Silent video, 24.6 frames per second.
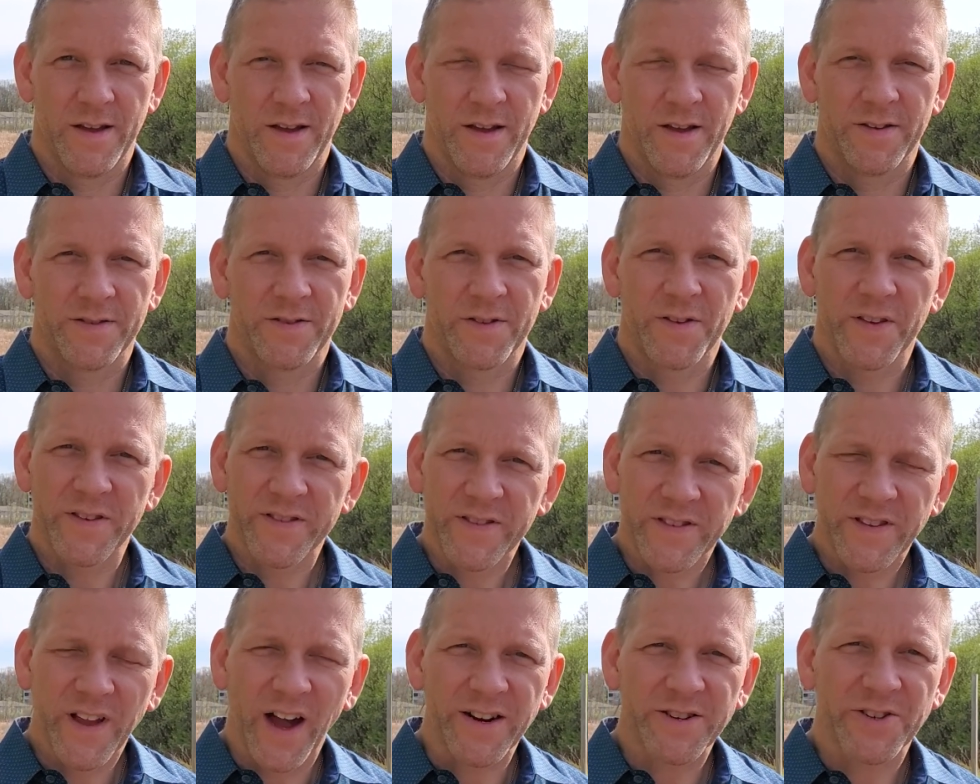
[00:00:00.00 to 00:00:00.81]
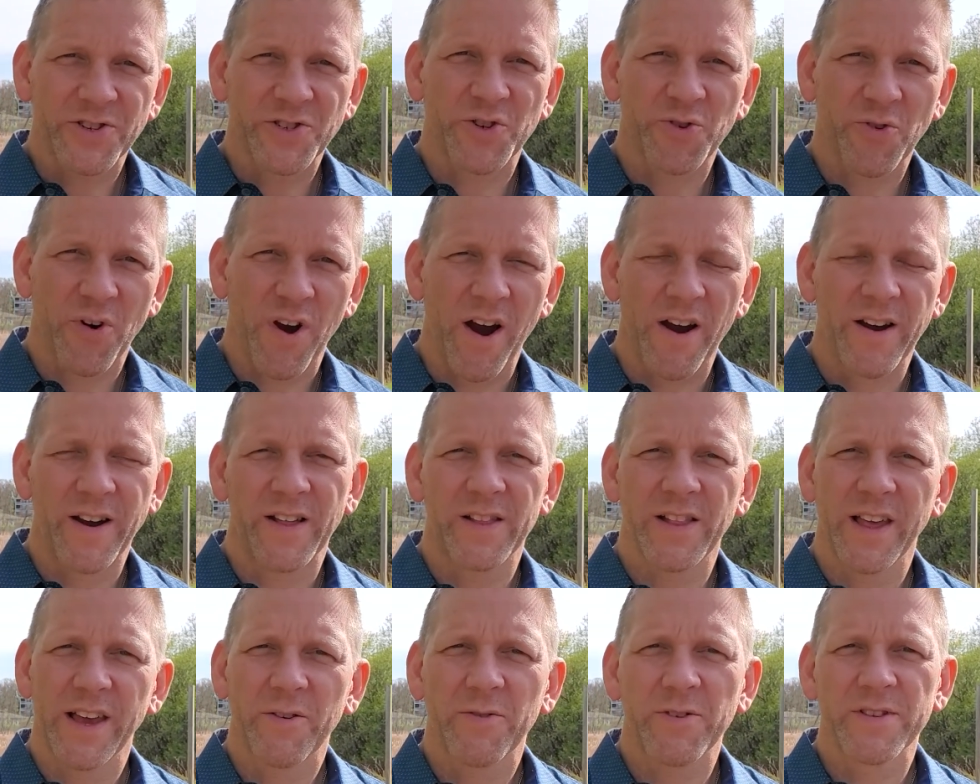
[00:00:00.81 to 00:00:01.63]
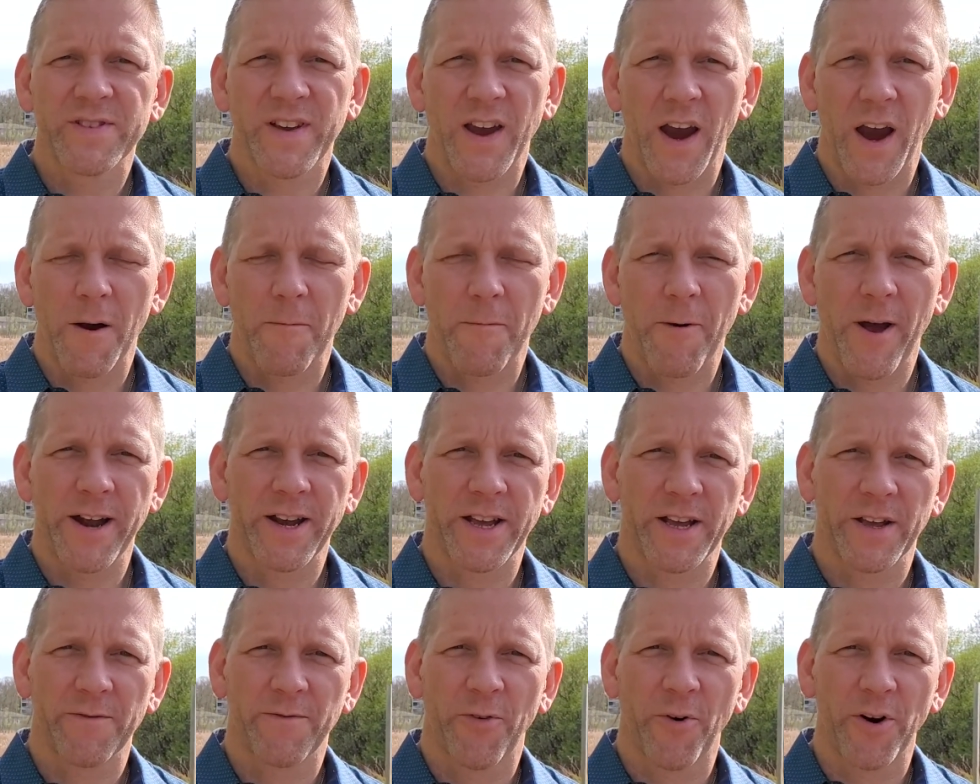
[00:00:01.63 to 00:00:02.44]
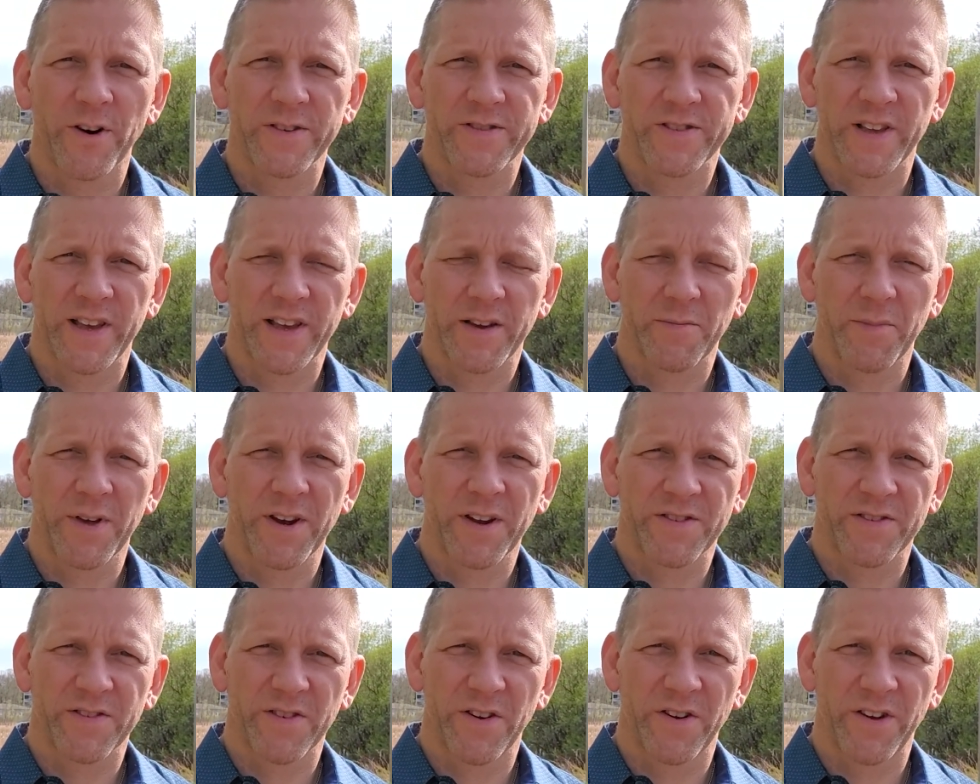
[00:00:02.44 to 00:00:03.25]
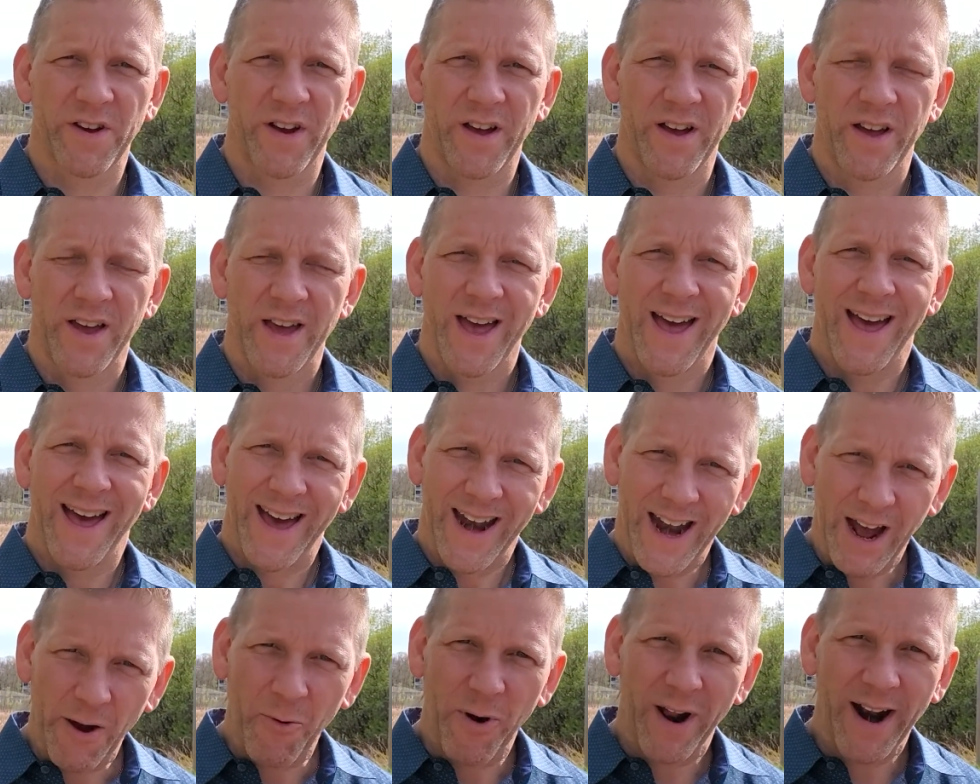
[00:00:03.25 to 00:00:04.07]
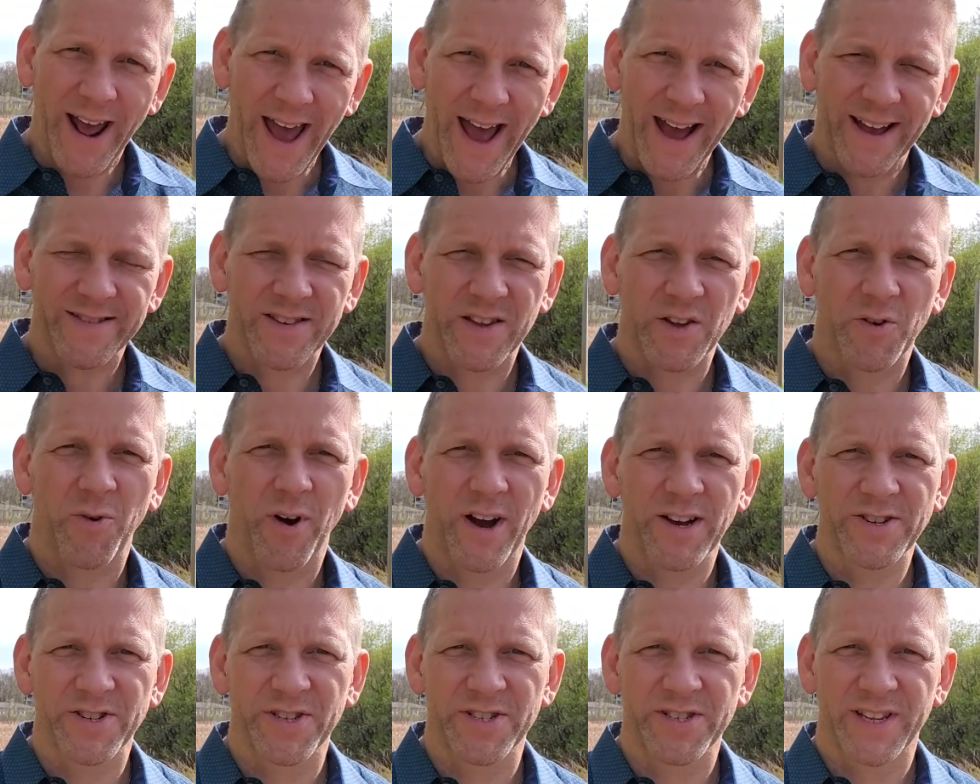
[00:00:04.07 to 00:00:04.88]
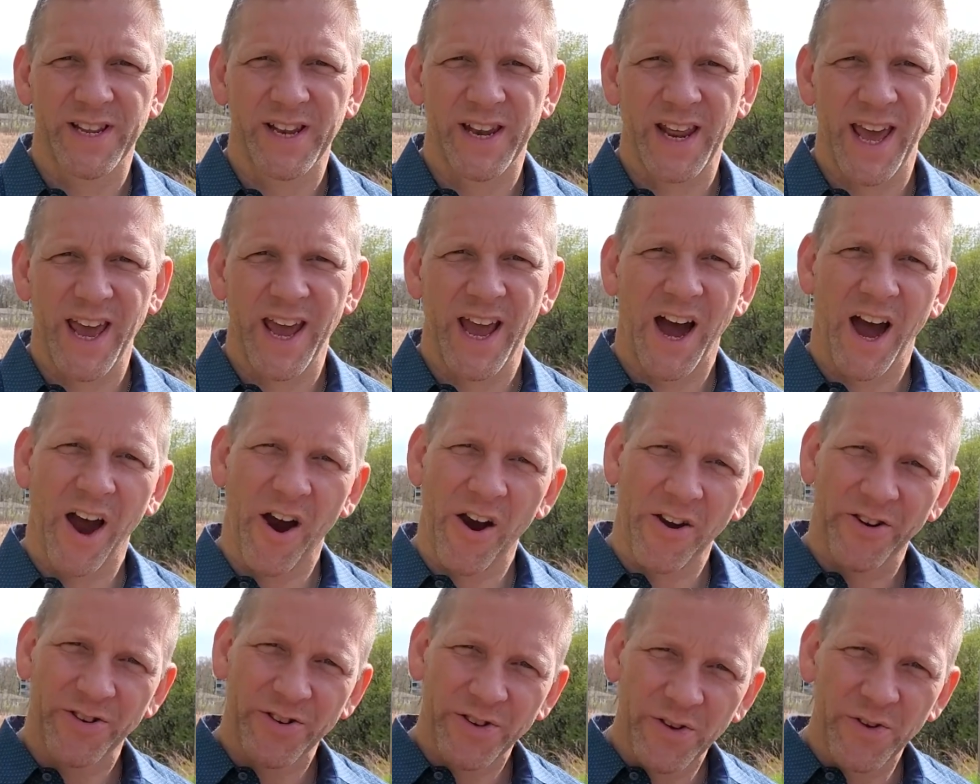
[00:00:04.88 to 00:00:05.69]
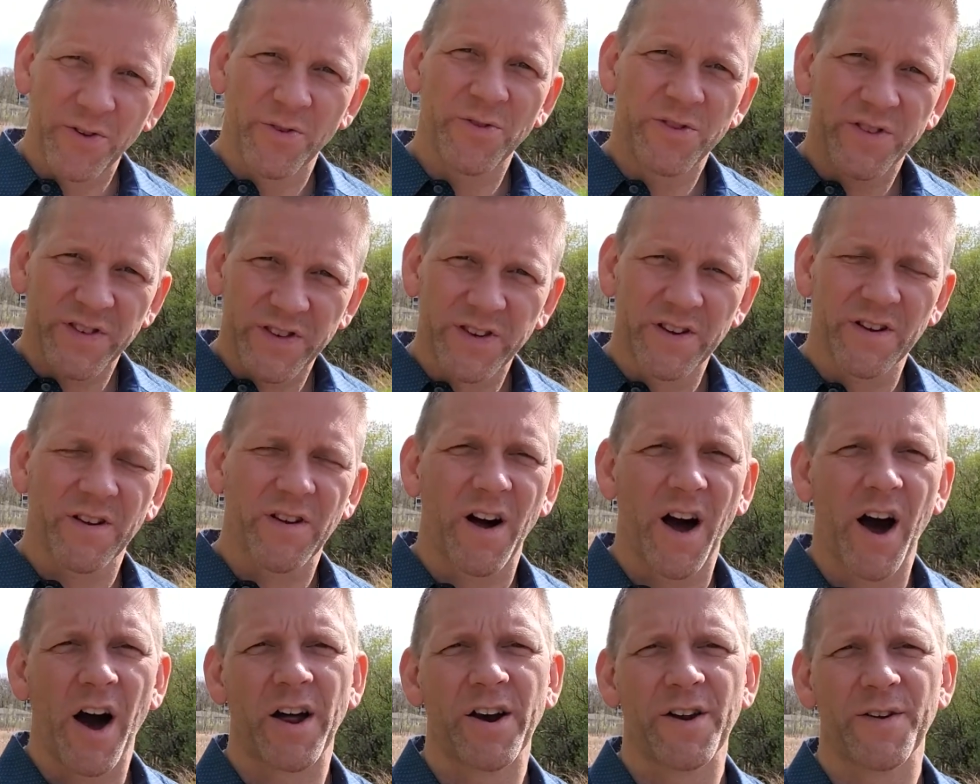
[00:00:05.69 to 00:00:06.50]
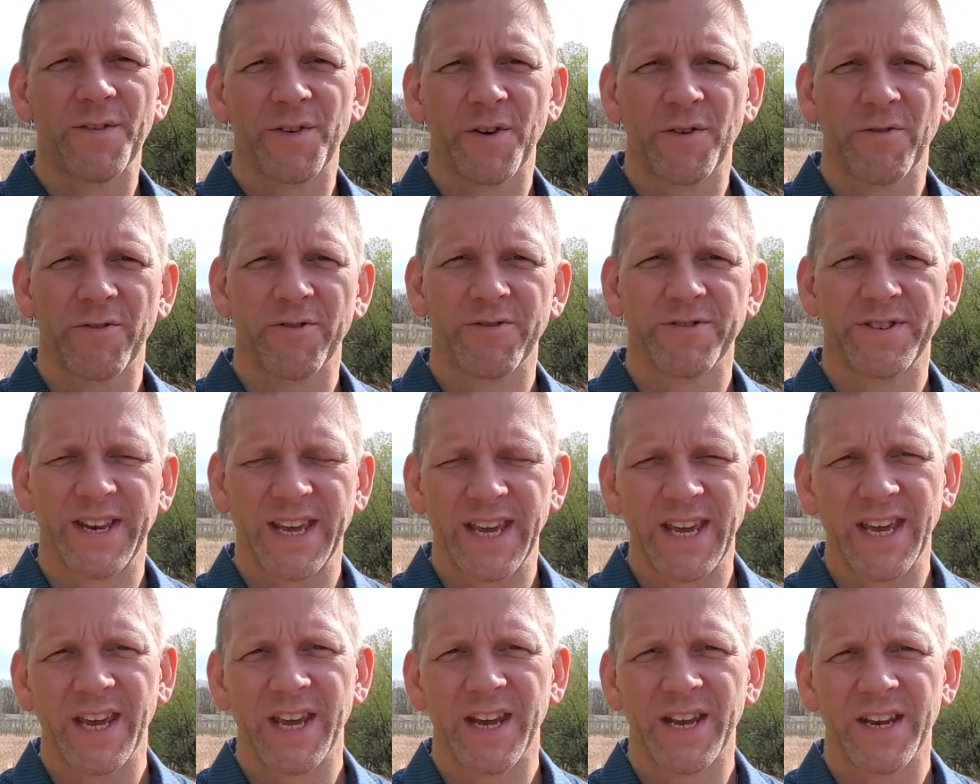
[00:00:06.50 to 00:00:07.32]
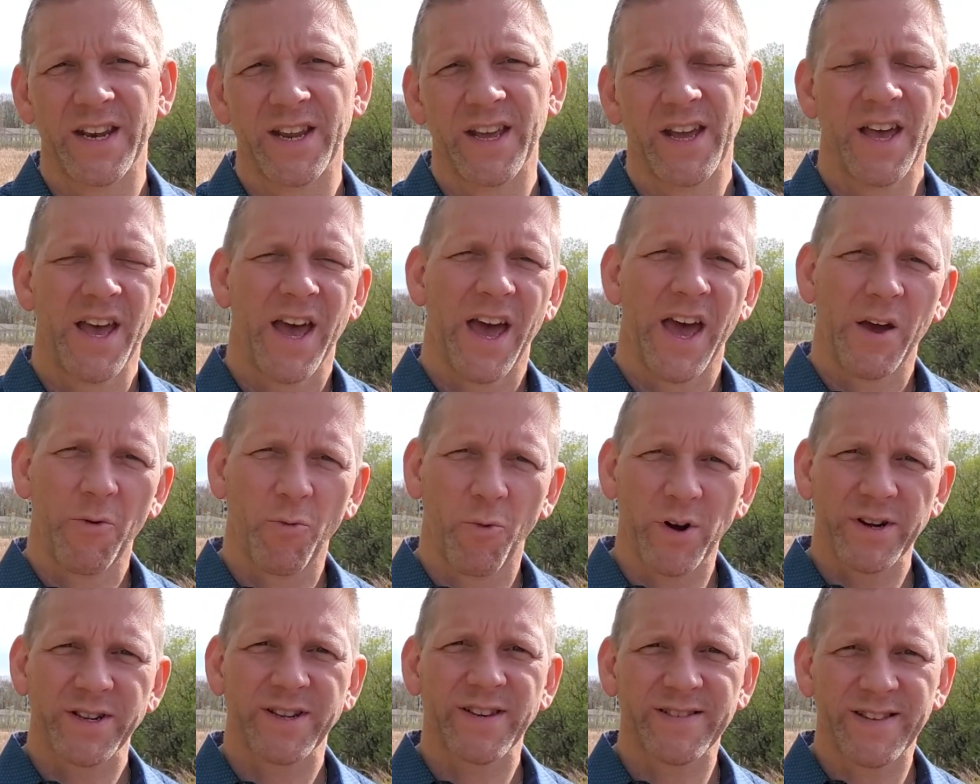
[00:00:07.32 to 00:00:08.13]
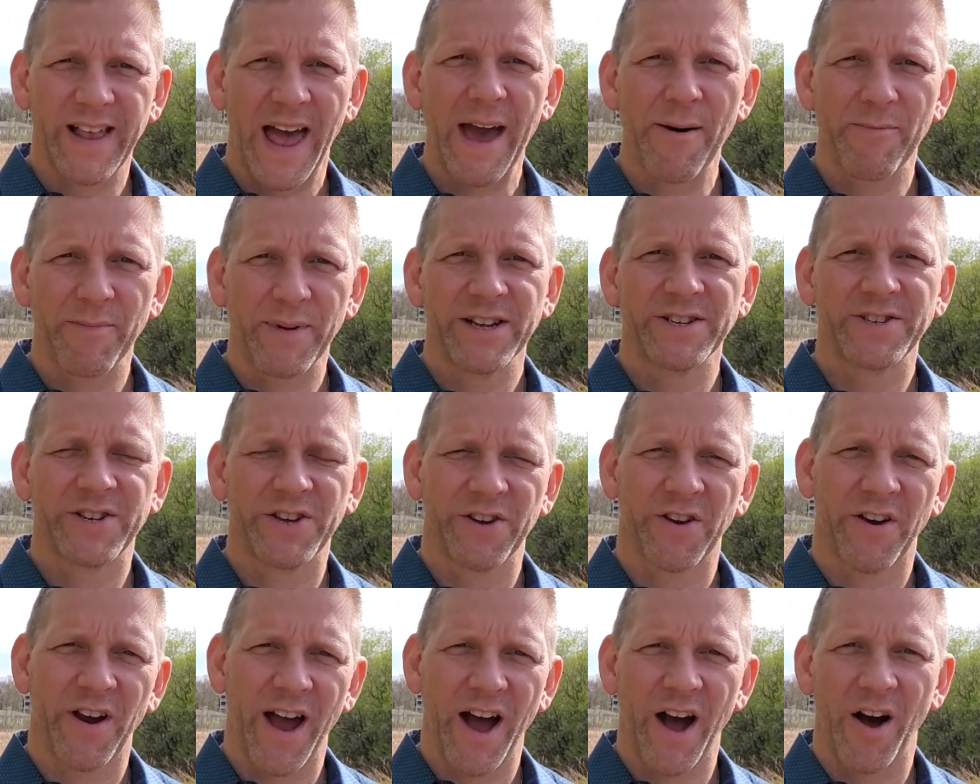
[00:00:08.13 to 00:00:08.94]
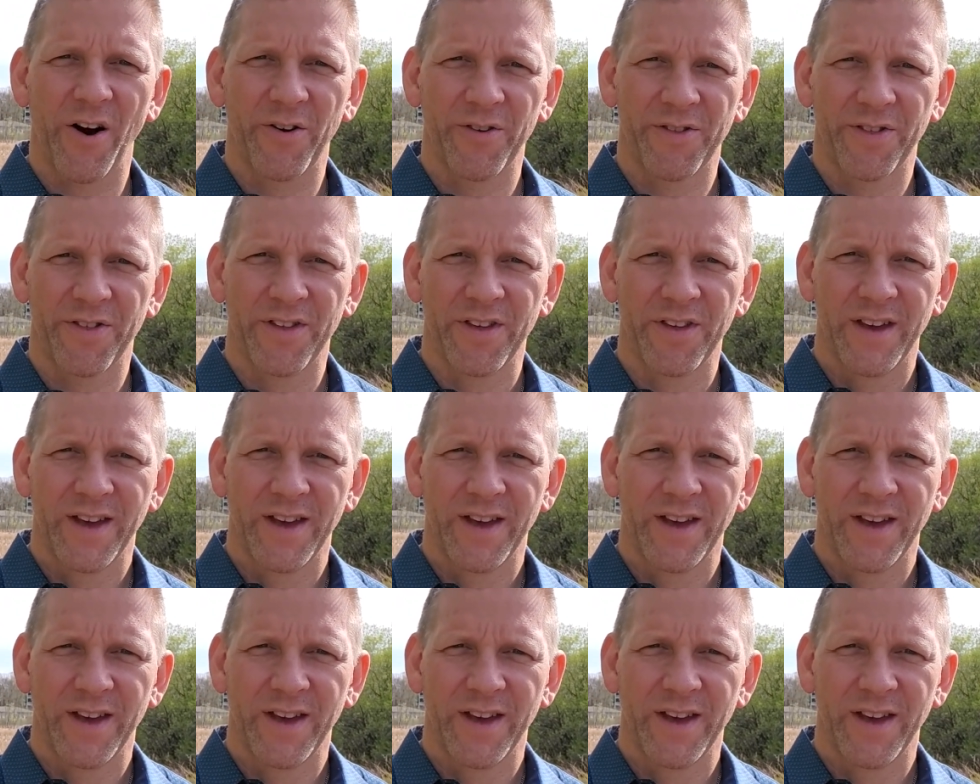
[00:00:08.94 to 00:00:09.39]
So this is Dr. Gerard at Lakewoods Chiropractic in Forest Lake, Minnesota, and I want to ask the question today, are you still out of your routine, and what does that mean to your health?